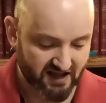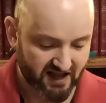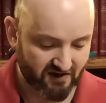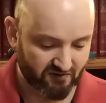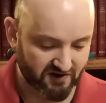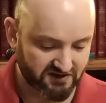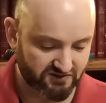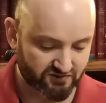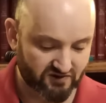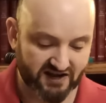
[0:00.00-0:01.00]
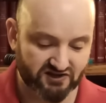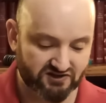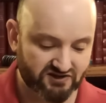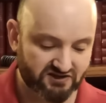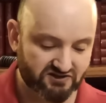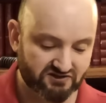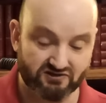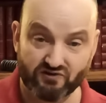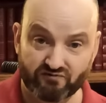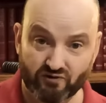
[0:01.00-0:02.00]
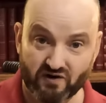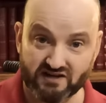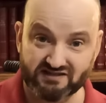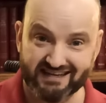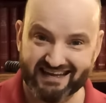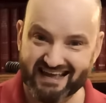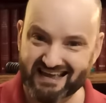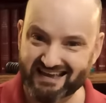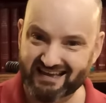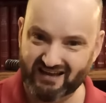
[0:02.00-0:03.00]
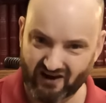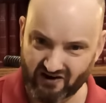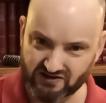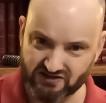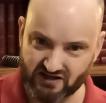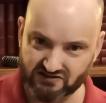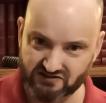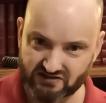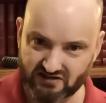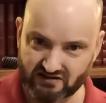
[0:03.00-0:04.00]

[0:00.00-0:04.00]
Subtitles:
And what does righteousness do for us? It guards us.